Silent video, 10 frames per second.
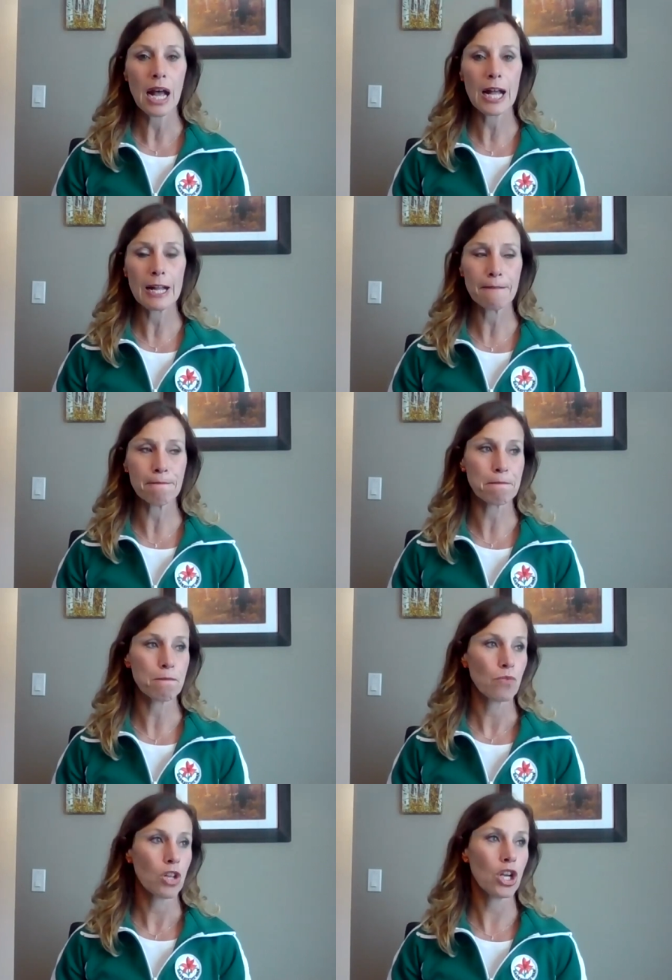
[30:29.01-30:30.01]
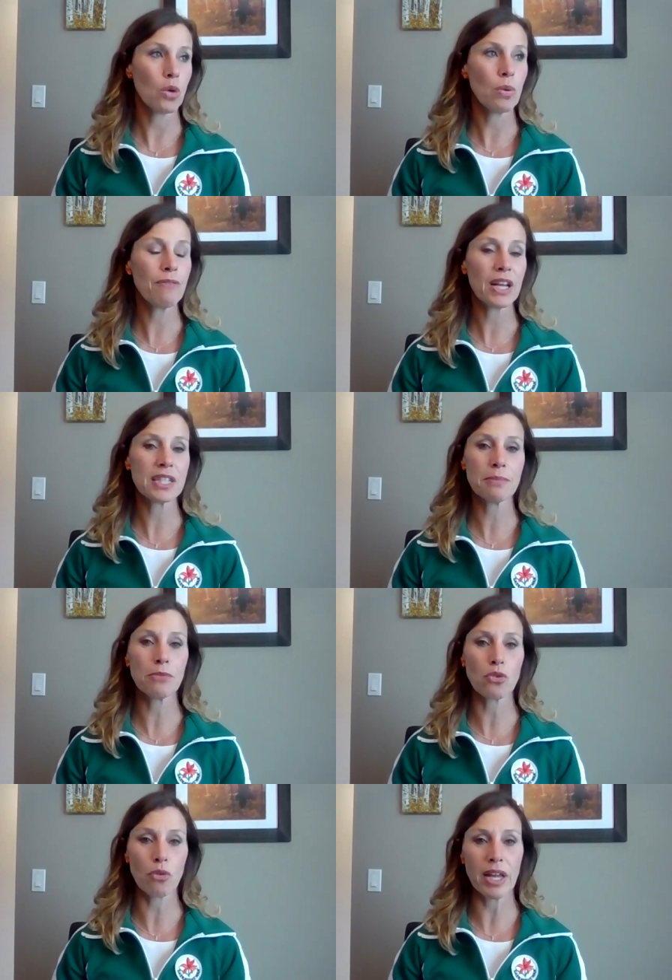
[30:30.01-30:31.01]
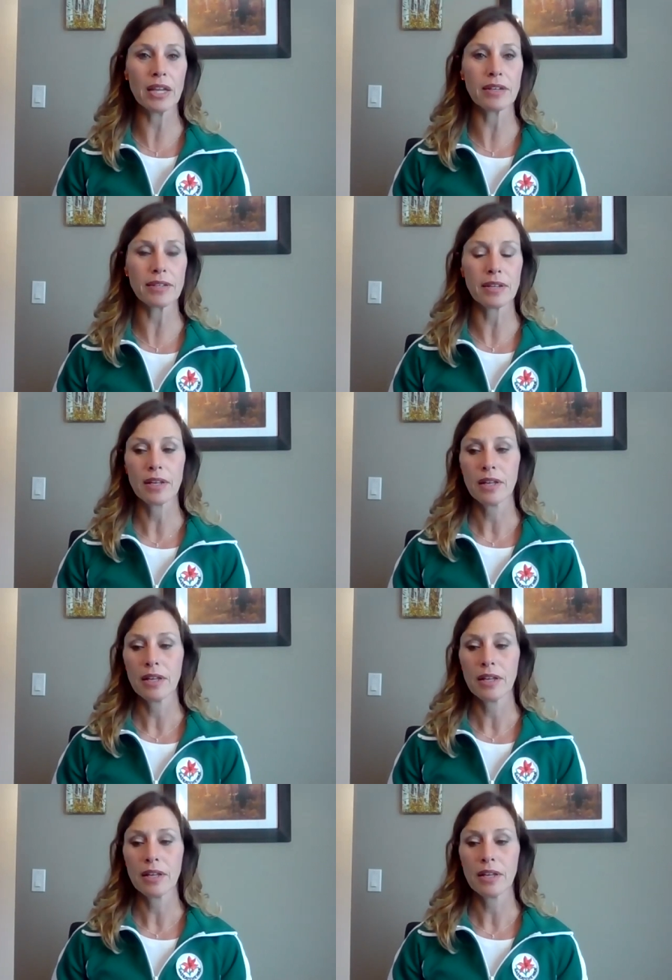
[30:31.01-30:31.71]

We've had some great,